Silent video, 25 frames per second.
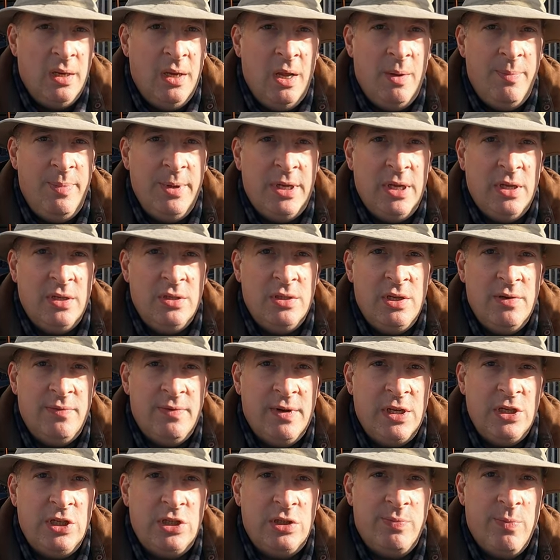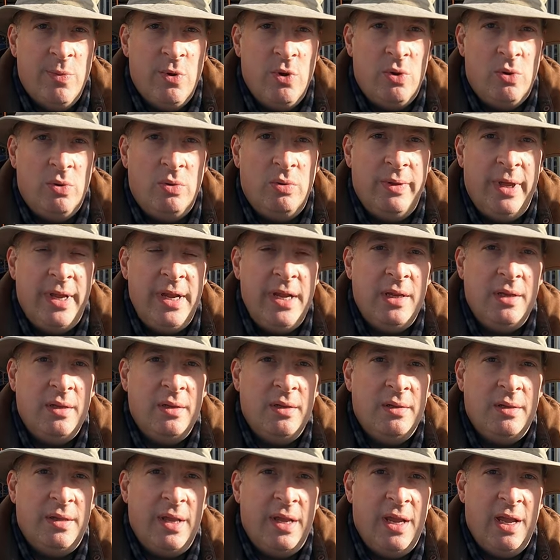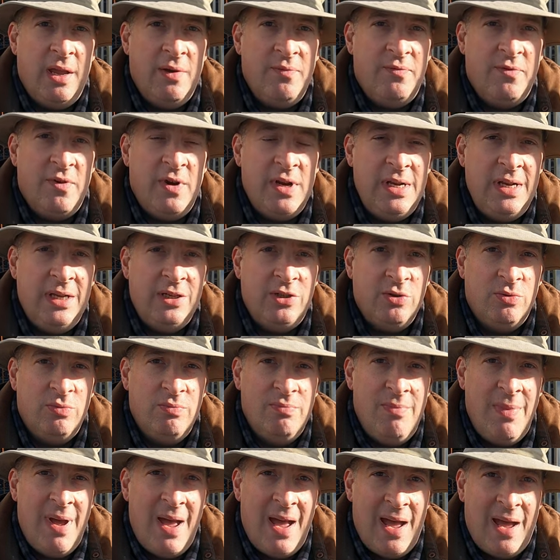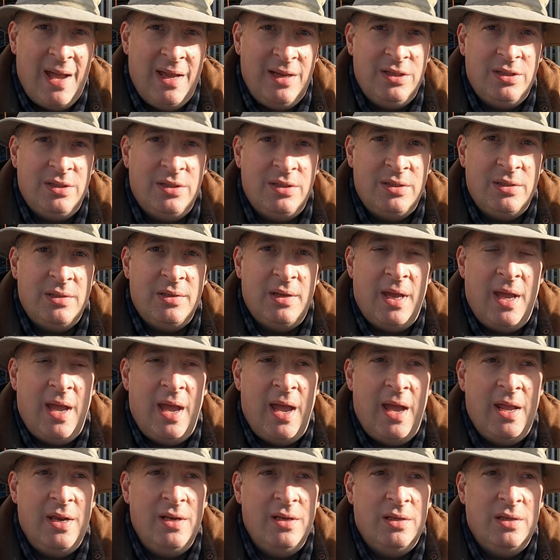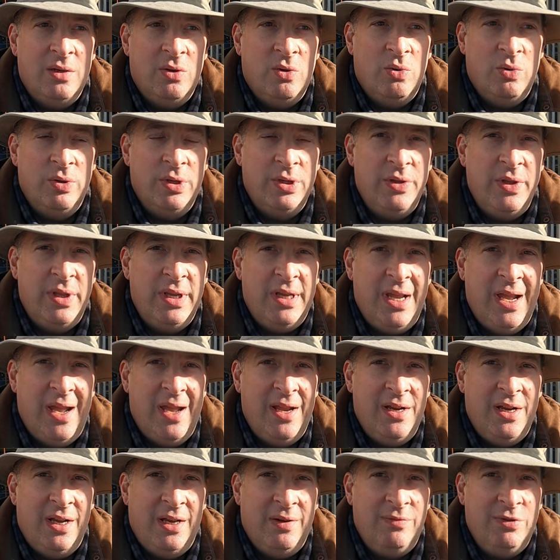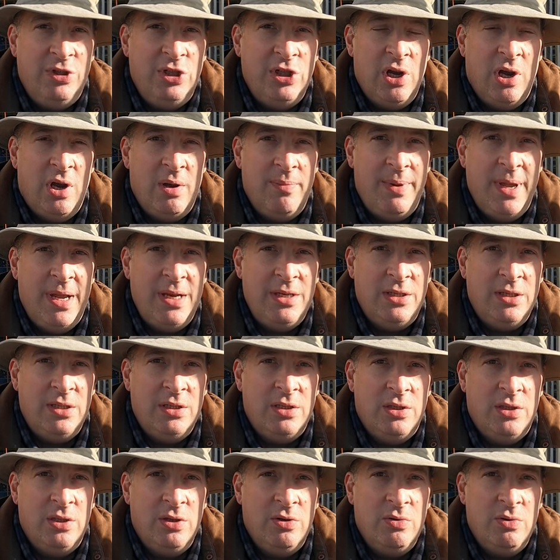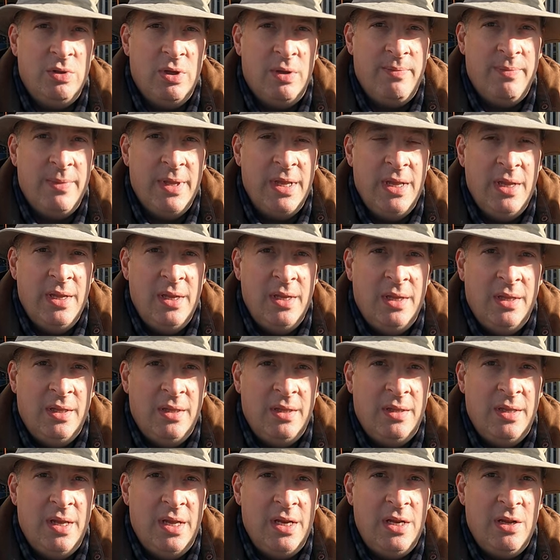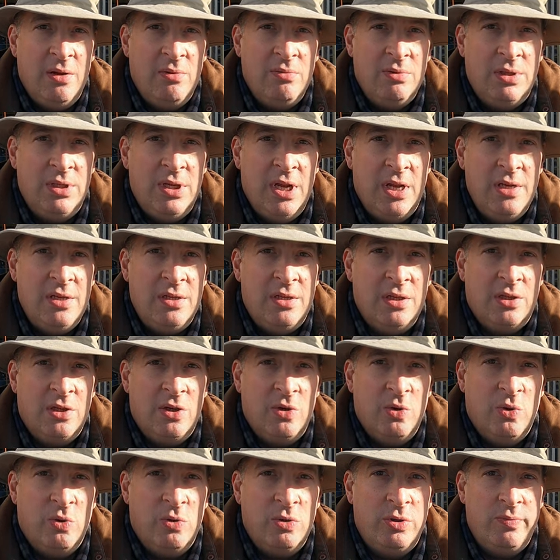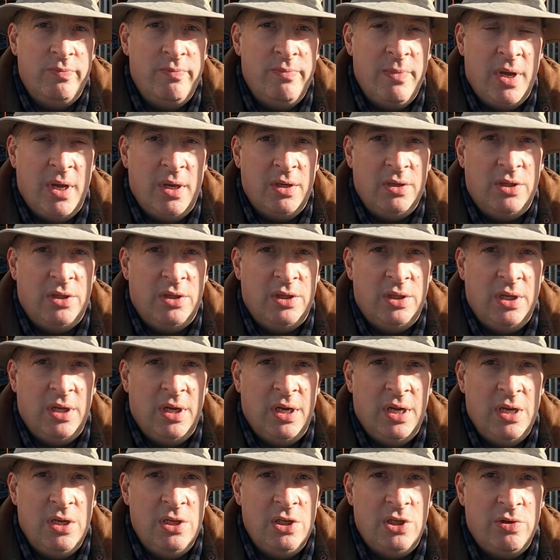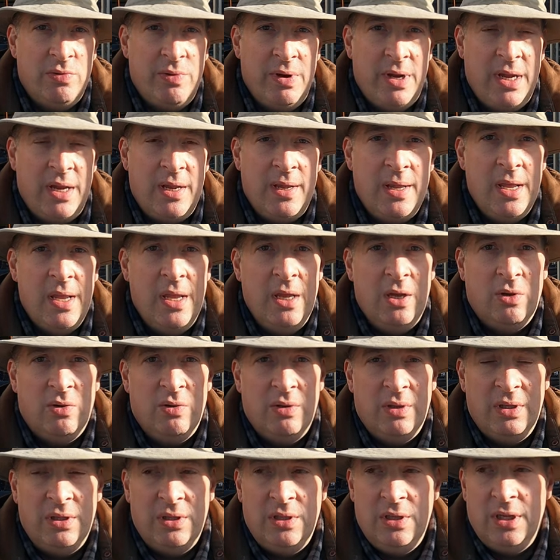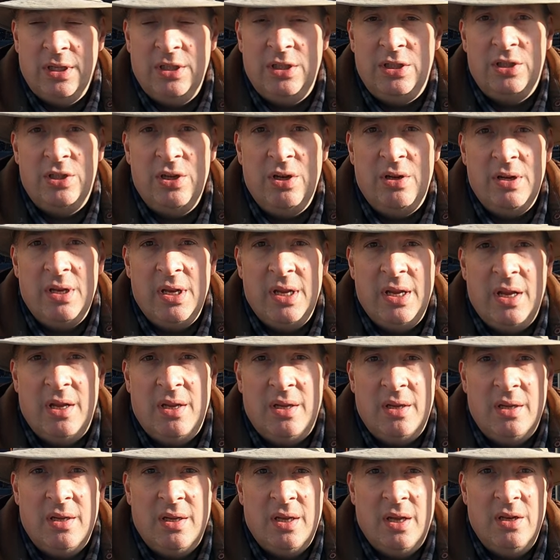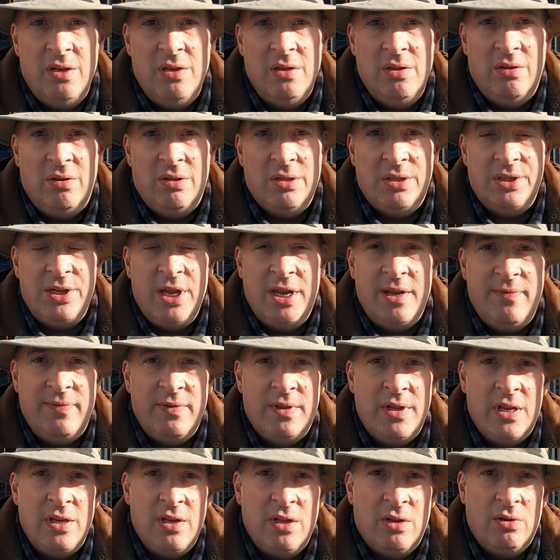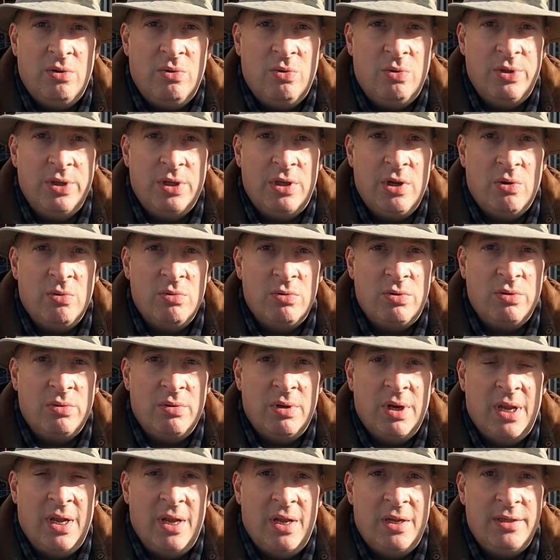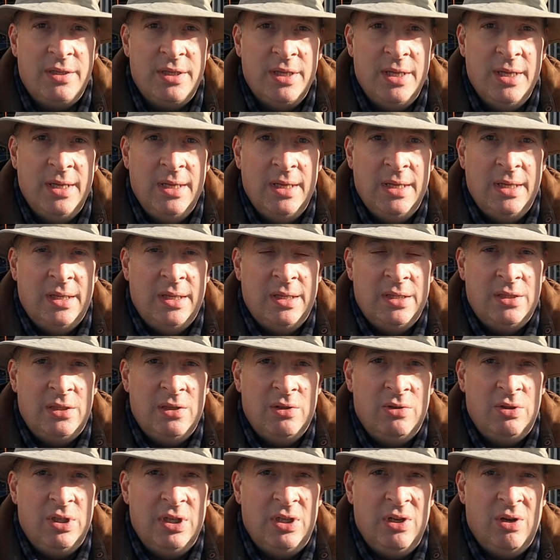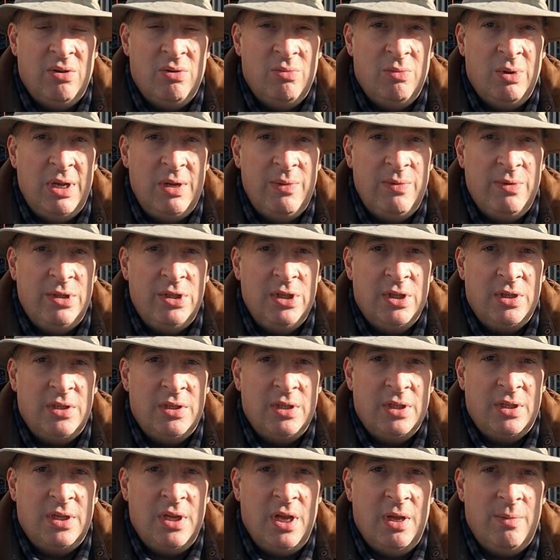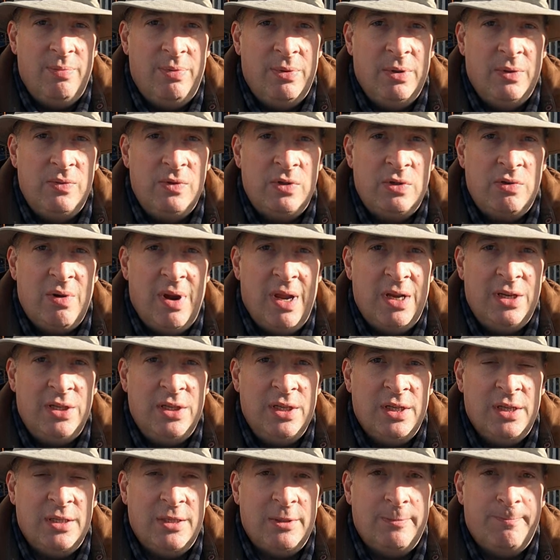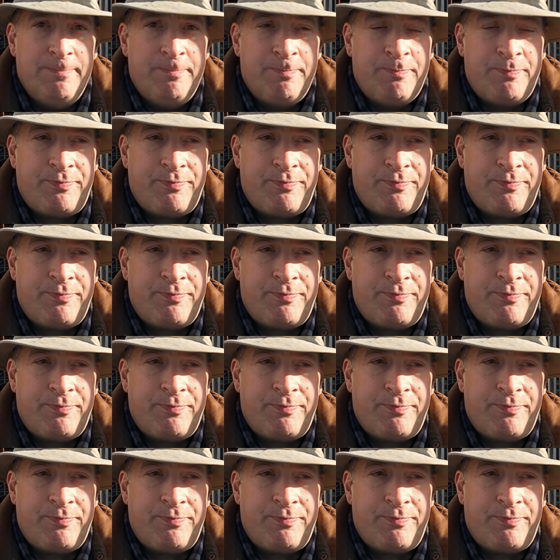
Now, because they're very small, they have very little mass. And although they can have sharp edges to them, they don't tend to cause much injury, or it's certainly a lot safer than the horticultural glass. So she got away with just a couple of scratches.